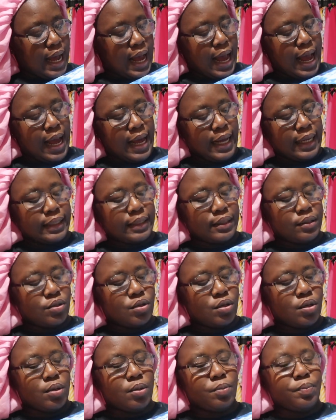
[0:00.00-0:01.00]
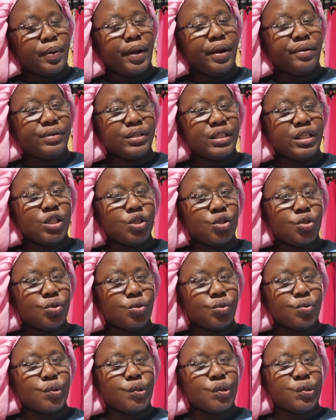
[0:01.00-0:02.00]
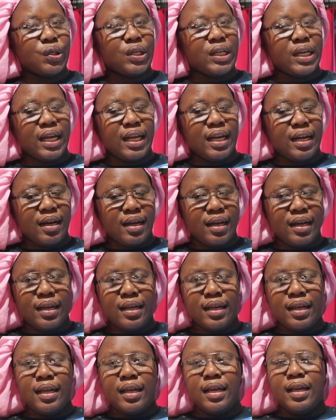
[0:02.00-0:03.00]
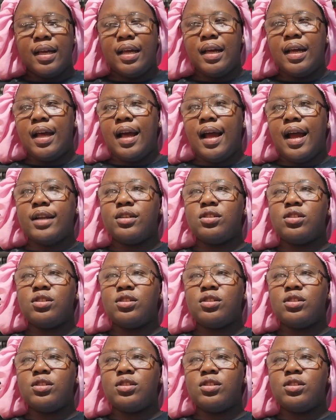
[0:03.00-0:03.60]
and pairing these two together, I